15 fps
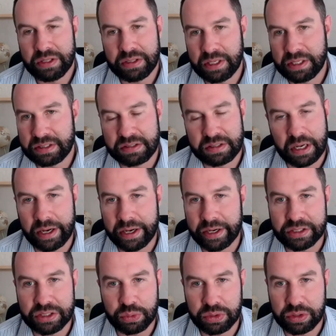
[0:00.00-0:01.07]
its
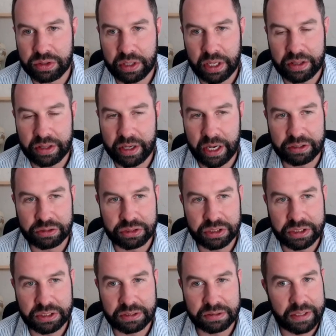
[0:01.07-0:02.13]
ties with other
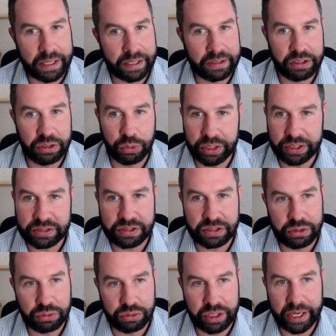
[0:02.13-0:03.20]
countries like the US,
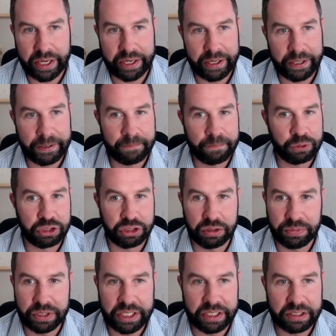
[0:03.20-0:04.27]
the UK,
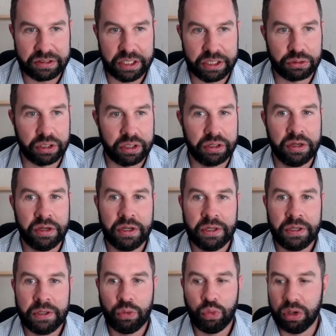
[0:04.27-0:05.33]
Germany, etc.,
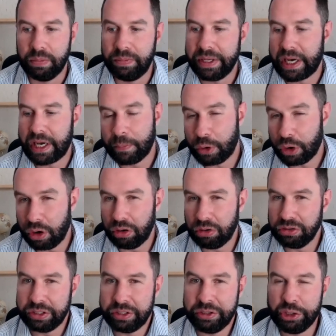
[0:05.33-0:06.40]
will become
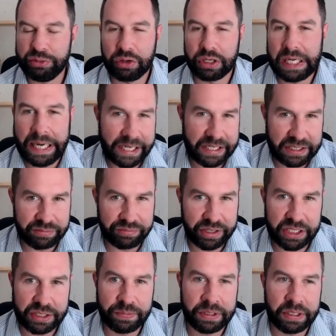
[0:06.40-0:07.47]
colder? You've got less
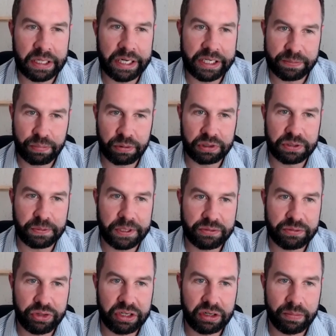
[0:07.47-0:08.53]
investment, less prospects
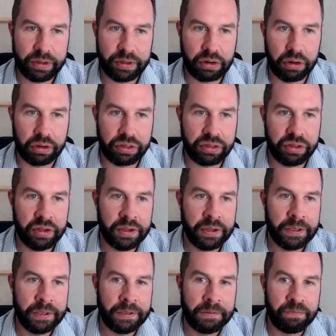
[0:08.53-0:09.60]
for economic growth.
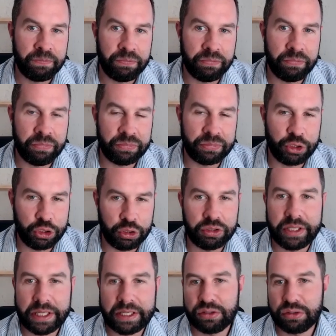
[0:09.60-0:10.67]
Should
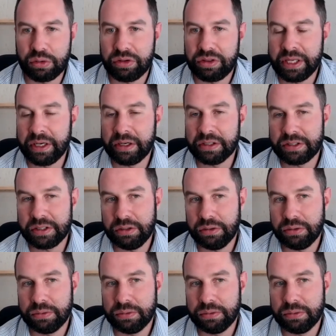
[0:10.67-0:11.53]
that sort of thing continue?